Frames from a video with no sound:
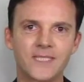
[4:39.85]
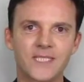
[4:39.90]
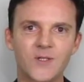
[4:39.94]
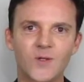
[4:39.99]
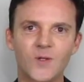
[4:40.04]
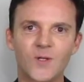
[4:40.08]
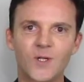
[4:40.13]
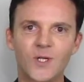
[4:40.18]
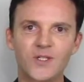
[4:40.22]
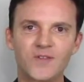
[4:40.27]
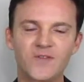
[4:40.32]

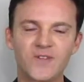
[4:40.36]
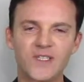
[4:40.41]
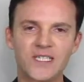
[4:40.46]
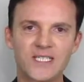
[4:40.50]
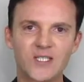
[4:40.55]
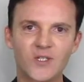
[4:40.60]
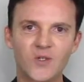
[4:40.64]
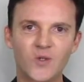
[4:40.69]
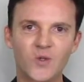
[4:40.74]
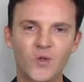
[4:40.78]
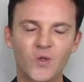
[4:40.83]
So a lot of
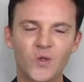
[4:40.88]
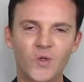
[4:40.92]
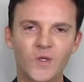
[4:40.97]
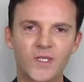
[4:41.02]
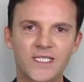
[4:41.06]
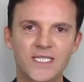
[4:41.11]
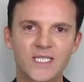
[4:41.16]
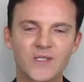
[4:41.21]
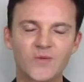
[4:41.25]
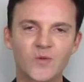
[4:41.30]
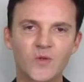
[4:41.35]
this
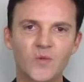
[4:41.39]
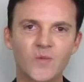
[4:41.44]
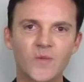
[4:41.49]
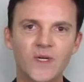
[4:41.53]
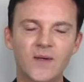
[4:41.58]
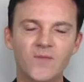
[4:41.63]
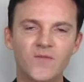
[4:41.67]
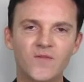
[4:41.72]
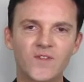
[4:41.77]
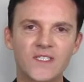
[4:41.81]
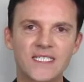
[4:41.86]
course will
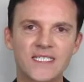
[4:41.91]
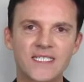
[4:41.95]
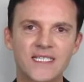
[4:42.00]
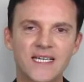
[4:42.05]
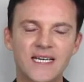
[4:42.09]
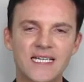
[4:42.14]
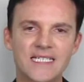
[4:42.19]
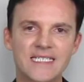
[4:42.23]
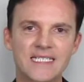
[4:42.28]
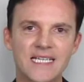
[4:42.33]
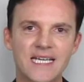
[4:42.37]

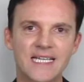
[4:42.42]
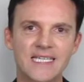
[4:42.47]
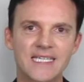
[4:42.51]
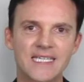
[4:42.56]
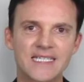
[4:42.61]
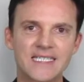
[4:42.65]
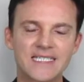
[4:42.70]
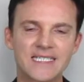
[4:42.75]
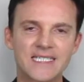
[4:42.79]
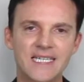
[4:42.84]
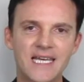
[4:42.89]
emphasize
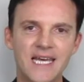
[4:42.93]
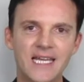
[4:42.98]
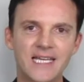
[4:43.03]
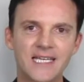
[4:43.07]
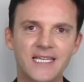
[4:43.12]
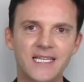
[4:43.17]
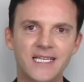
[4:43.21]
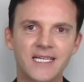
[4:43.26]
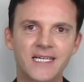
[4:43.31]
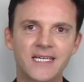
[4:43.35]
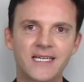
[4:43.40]

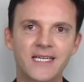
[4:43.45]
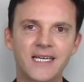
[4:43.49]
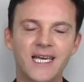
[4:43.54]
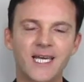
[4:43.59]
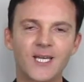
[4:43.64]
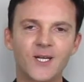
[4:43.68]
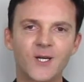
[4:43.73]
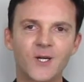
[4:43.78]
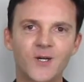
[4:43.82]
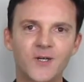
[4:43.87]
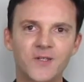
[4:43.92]
understanding
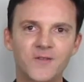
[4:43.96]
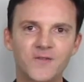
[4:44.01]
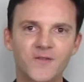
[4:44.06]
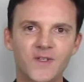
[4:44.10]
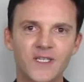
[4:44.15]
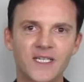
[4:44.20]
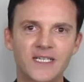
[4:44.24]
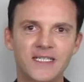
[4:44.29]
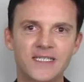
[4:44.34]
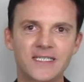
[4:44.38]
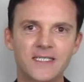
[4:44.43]
and
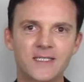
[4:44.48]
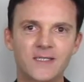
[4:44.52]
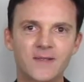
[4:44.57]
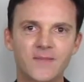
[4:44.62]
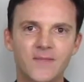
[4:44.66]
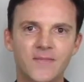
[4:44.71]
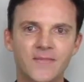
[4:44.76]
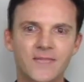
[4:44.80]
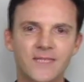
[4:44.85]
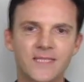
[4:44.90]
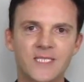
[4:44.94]
confidence.
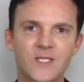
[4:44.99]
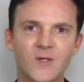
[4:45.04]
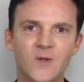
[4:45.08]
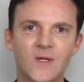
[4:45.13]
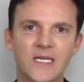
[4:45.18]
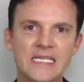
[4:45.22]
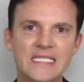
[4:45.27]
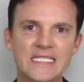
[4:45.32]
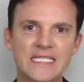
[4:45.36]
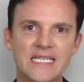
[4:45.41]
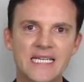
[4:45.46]
So
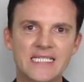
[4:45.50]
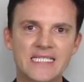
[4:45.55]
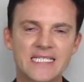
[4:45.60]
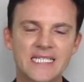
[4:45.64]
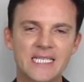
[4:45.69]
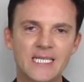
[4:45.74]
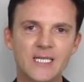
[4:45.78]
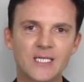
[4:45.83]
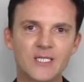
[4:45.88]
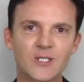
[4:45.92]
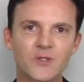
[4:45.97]

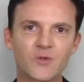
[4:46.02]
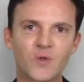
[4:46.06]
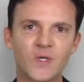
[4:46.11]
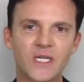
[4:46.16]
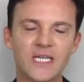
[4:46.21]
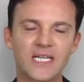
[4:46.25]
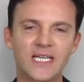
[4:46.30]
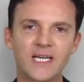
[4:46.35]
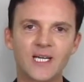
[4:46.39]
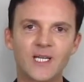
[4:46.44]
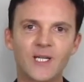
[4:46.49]
SRT is
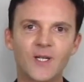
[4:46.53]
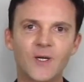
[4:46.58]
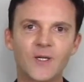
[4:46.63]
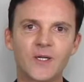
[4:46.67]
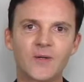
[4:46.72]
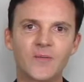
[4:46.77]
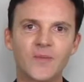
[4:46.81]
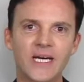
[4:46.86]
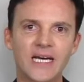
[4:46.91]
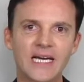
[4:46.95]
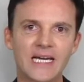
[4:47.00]
really a
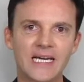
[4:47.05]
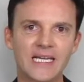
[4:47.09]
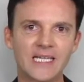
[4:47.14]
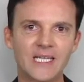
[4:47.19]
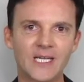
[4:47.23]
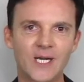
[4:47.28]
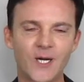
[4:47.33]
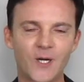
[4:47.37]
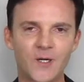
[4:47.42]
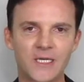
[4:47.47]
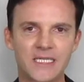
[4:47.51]
lot about
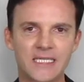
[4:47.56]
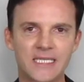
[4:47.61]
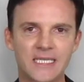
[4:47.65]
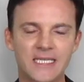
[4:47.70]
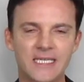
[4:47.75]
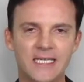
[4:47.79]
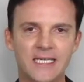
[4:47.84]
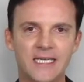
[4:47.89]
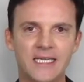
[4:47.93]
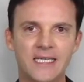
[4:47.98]
clarity.